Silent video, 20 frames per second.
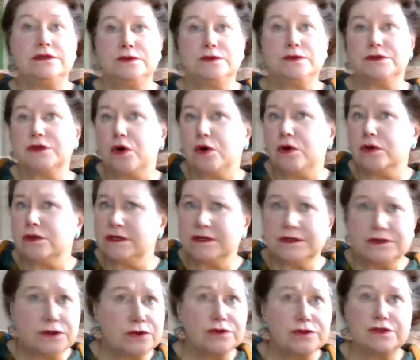This was called
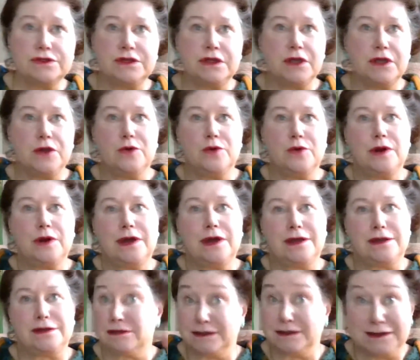exhausting your
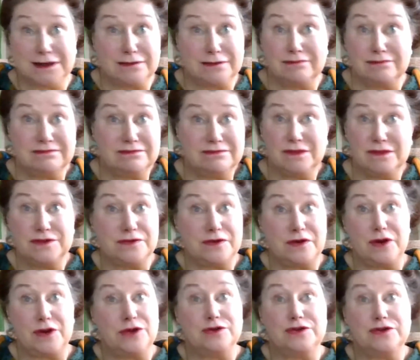rights, and it was a
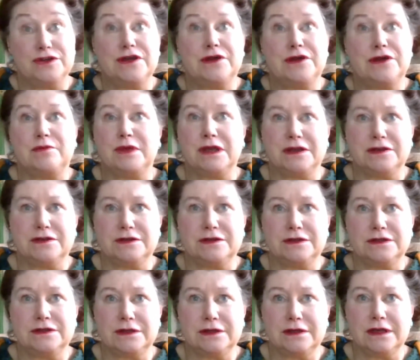very good term because
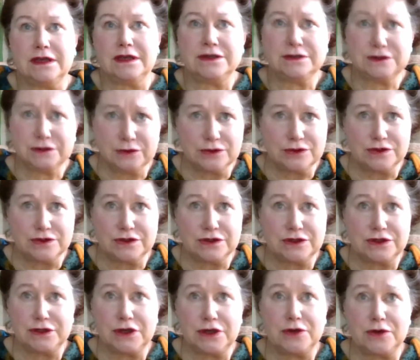it
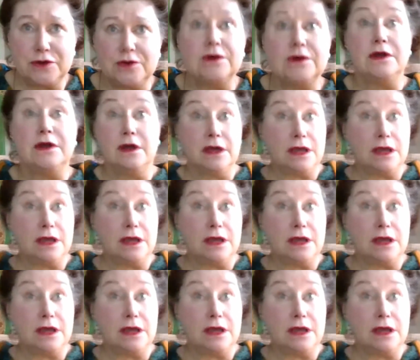exhausted you.